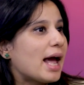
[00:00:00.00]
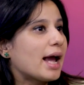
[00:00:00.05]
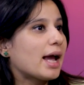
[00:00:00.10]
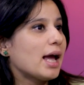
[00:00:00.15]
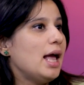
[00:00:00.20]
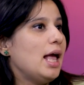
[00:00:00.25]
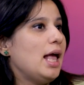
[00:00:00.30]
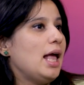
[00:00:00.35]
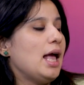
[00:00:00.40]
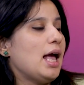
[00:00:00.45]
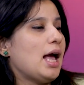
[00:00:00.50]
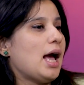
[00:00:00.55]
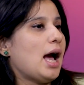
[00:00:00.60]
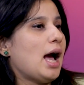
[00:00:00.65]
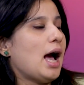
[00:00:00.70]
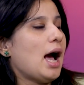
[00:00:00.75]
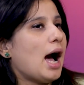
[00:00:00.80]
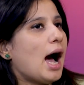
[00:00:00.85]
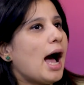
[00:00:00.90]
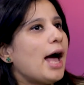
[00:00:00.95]
Like,
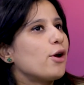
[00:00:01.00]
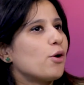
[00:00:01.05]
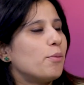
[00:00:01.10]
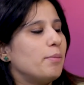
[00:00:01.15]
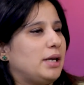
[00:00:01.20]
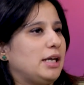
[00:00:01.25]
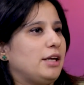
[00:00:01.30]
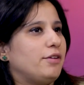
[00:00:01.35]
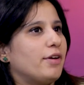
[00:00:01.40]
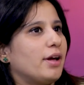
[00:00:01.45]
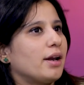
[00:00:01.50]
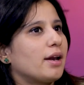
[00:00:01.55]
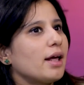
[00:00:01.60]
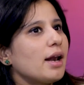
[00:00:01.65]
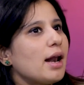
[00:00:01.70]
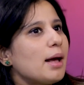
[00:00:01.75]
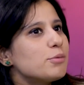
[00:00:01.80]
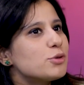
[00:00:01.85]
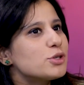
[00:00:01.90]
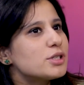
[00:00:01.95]
I don't believe it.
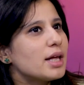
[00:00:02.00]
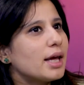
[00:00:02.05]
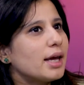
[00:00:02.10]
And I'm just